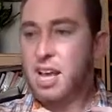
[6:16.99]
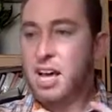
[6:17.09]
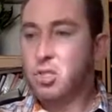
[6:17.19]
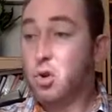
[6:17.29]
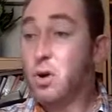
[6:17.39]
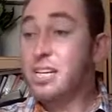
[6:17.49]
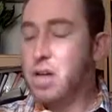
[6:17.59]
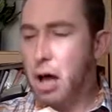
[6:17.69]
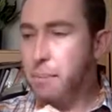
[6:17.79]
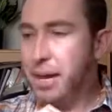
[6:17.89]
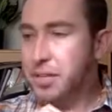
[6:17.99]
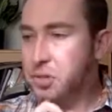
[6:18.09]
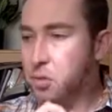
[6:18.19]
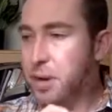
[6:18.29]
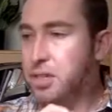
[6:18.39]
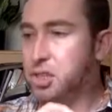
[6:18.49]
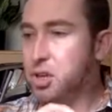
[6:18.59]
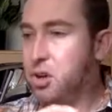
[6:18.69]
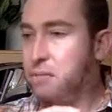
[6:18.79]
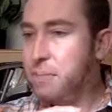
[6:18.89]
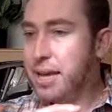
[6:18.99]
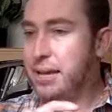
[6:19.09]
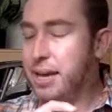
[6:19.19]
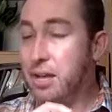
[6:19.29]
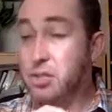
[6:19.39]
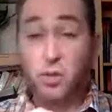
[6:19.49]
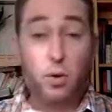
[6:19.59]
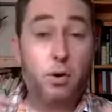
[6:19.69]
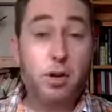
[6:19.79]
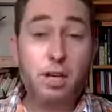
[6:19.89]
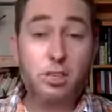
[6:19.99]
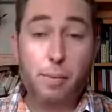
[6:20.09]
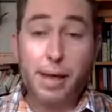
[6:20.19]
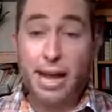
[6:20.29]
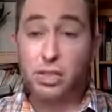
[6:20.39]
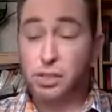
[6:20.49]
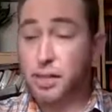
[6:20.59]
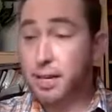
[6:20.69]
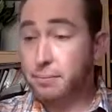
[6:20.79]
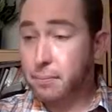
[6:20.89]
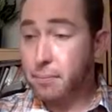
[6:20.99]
Asserting dominance in the region could have been to their own detriment, actually.